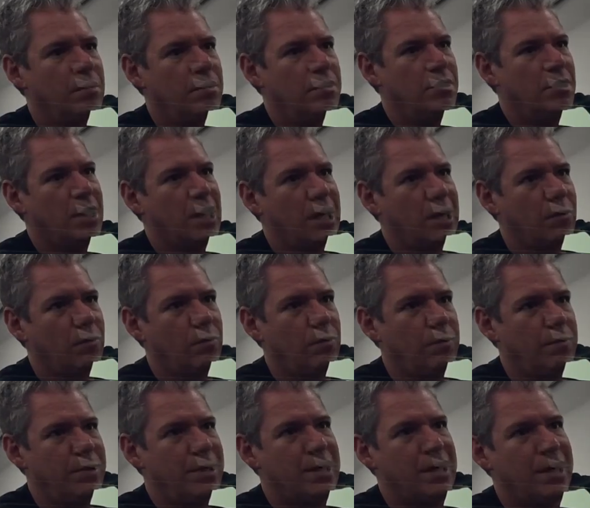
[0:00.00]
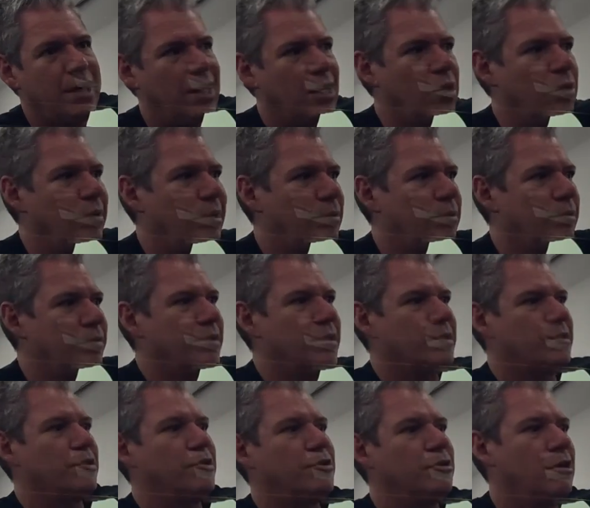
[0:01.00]
You kind of want to be kind of quick with
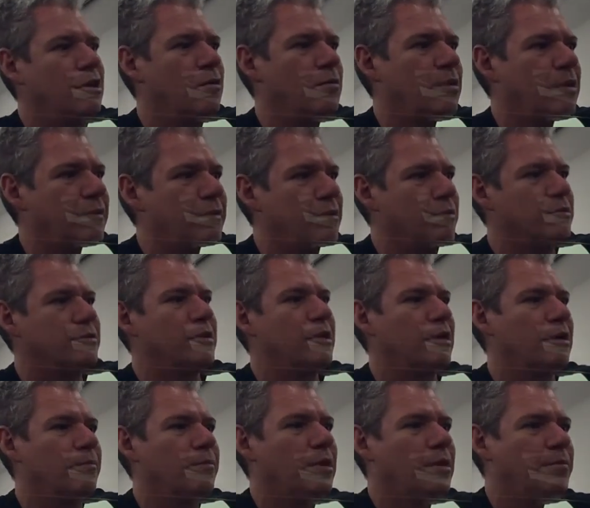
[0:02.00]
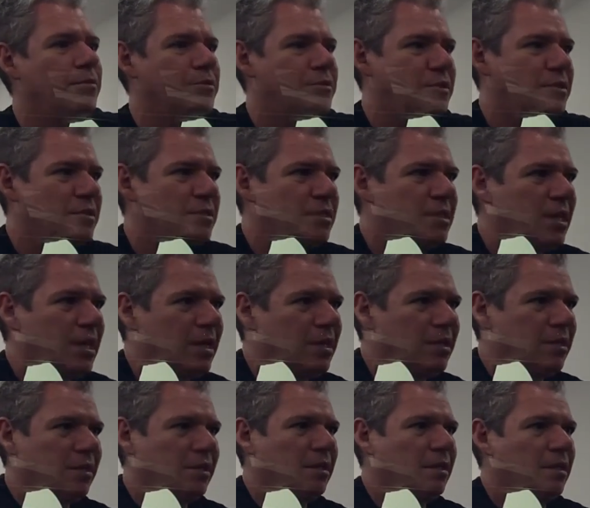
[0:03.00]
this because you don't want those air bubbles to set.
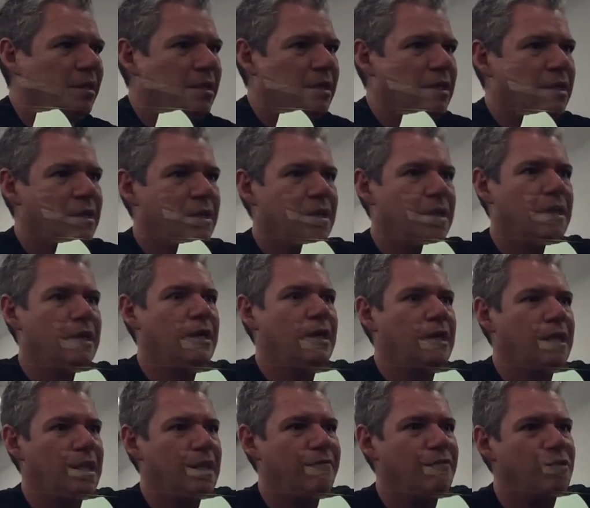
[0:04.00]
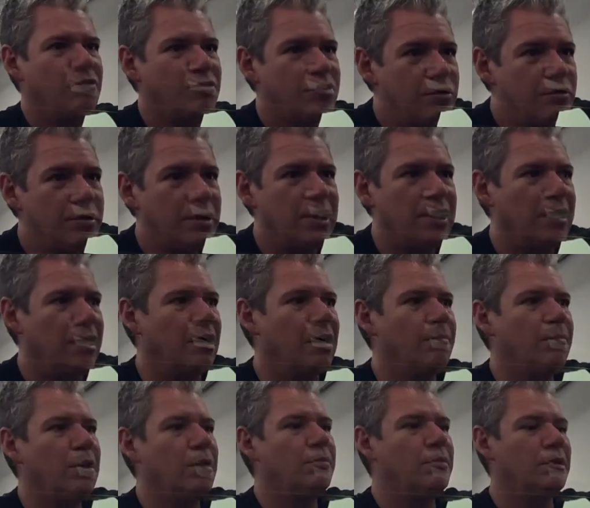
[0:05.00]
If you do get an air
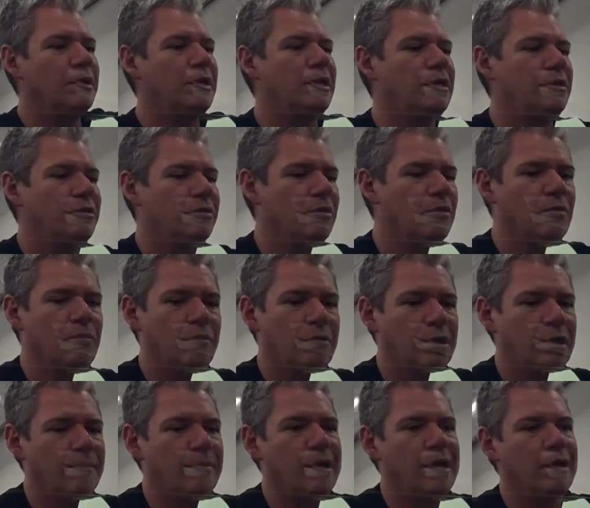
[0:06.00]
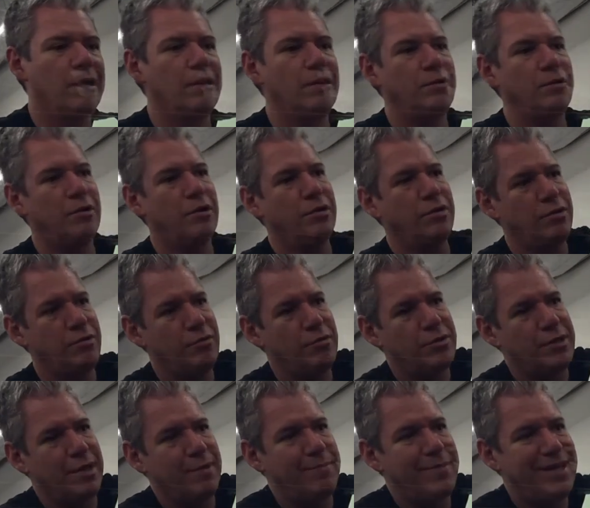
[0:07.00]
bubble in it, don't worry about it. You can
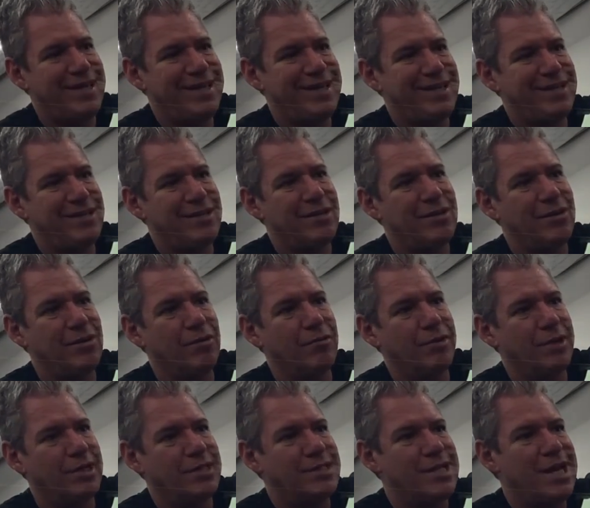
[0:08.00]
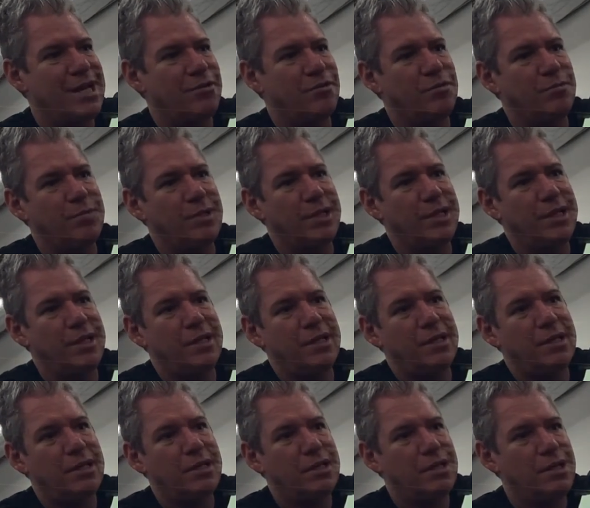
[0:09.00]
use a pen or an X-Acto blade
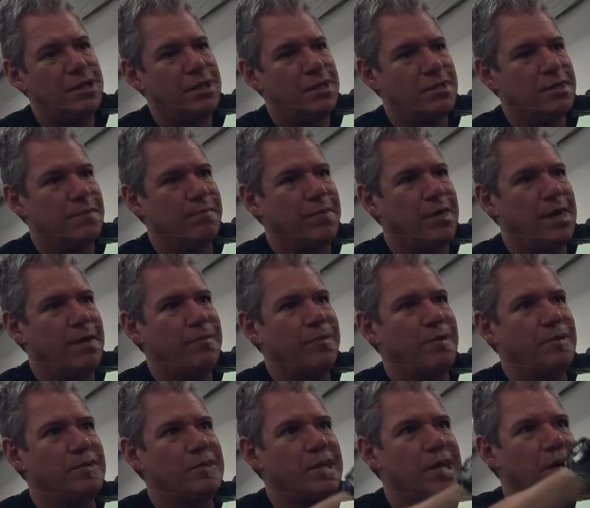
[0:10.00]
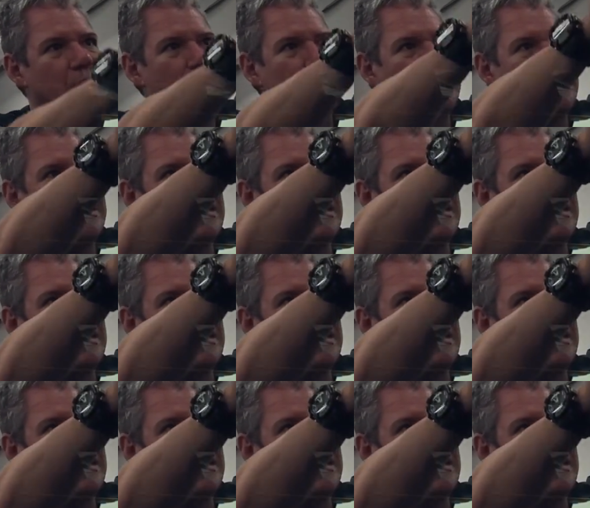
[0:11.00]
to pop those out.